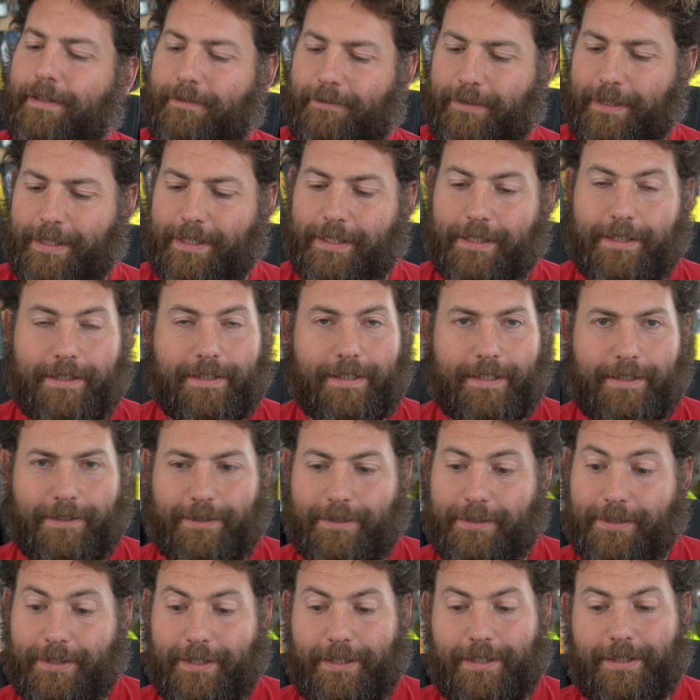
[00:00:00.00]
which is, as you
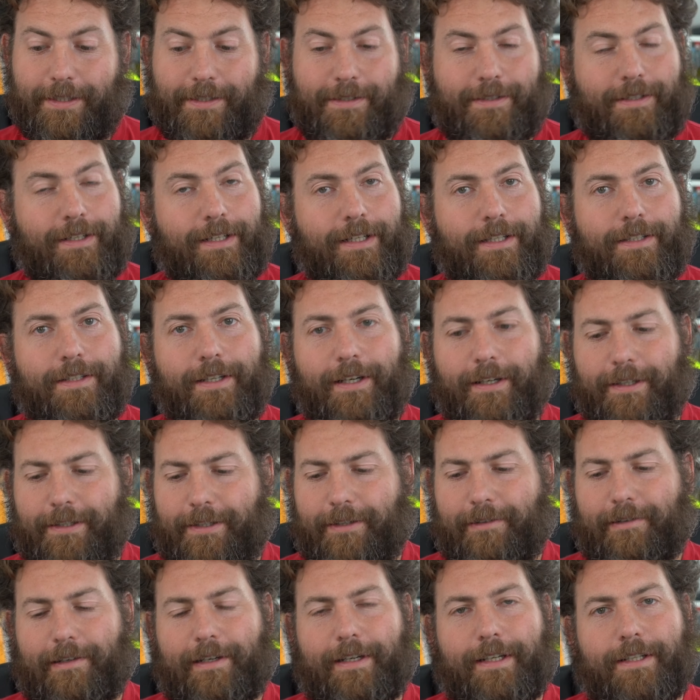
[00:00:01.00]
can see, a slightly
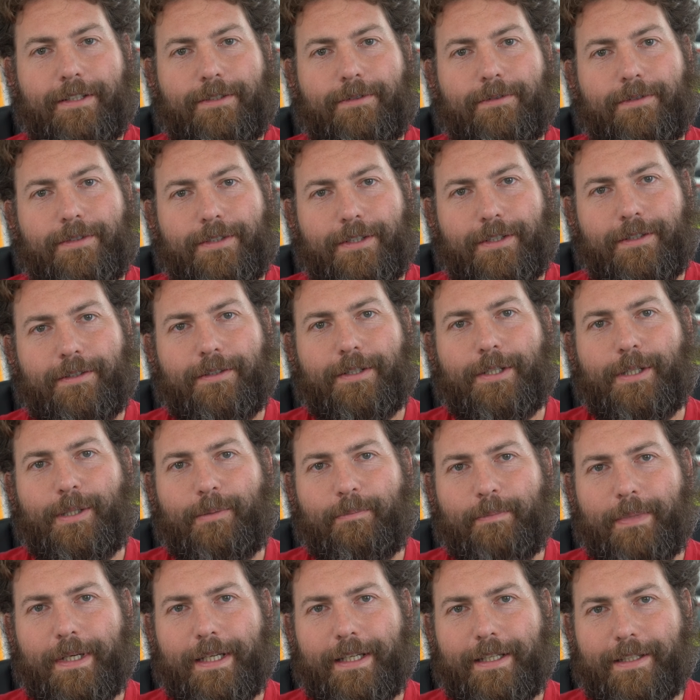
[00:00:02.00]
darker grey. It's also the
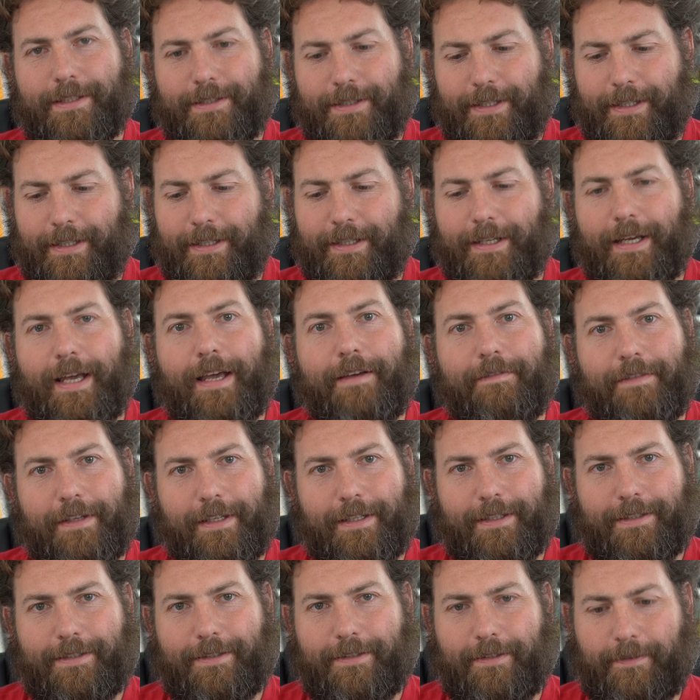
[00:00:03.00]
biggest and
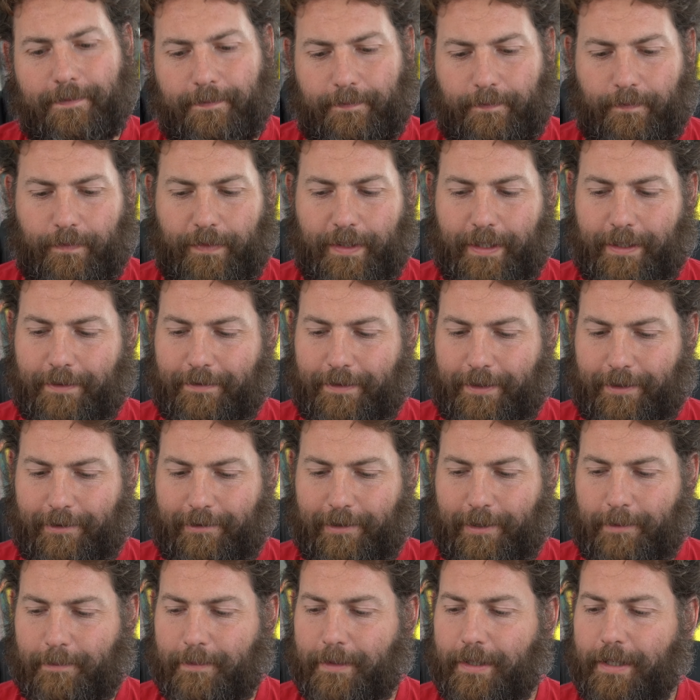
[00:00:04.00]
heaviest of the
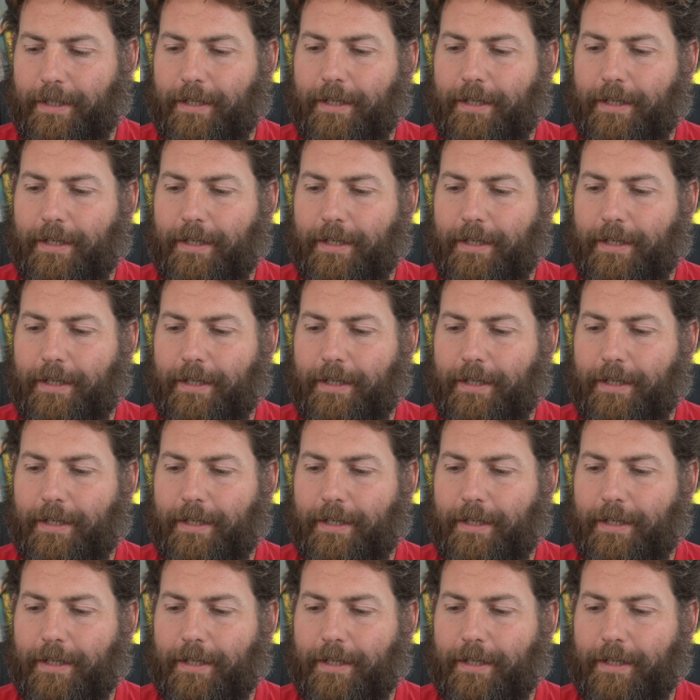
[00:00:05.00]
group.